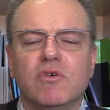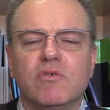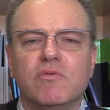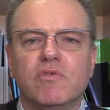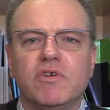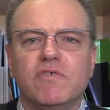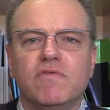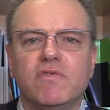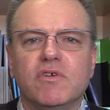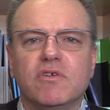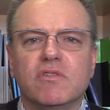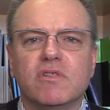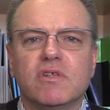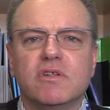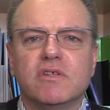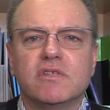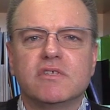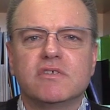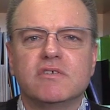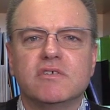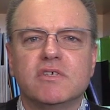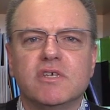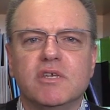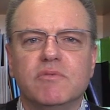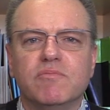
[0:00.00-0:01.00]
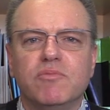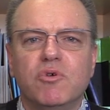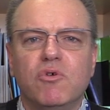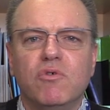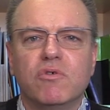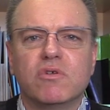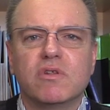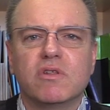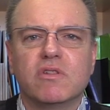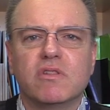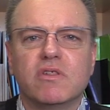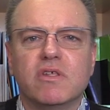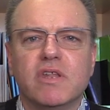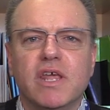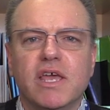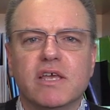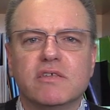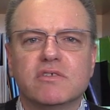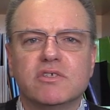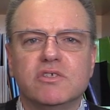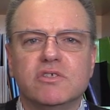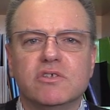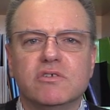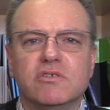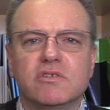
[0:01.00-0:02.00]
We feel that it's important that our
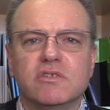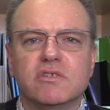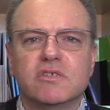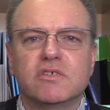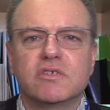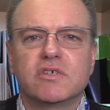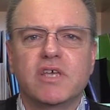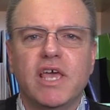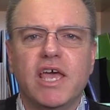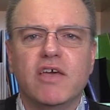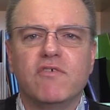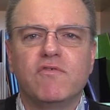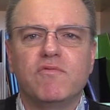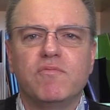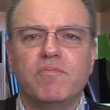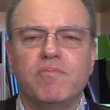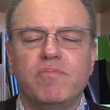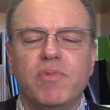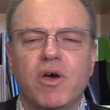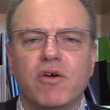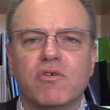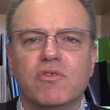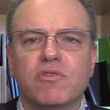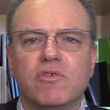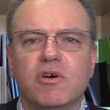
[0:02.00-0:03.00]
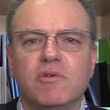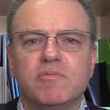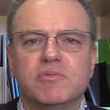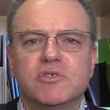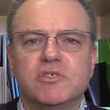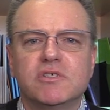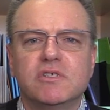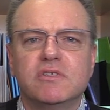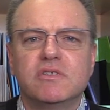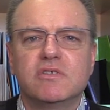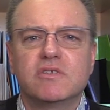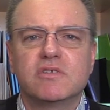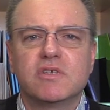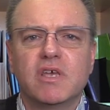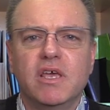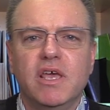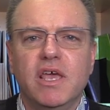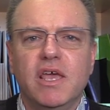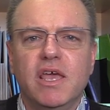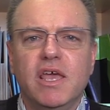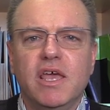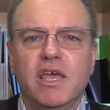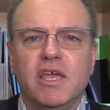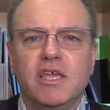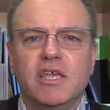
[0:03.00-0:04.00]
students have both options,
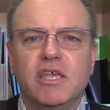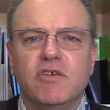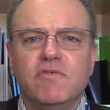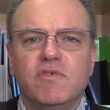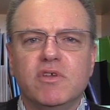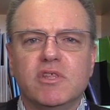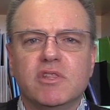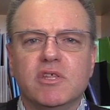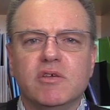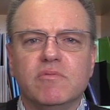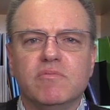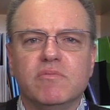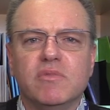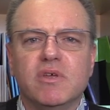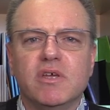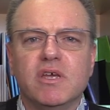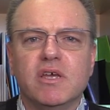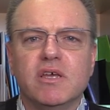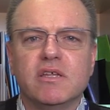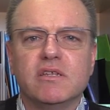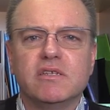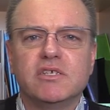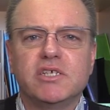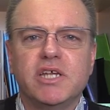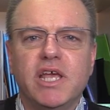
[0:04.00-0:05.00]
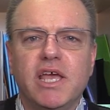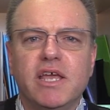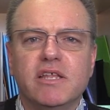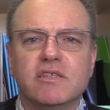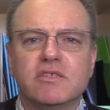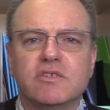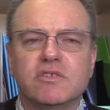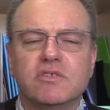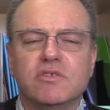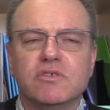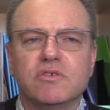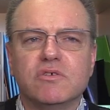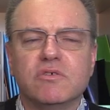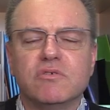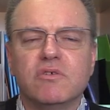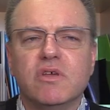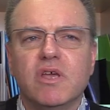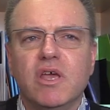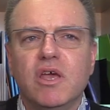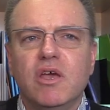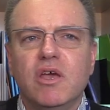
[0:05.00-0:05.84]
giving them a chance to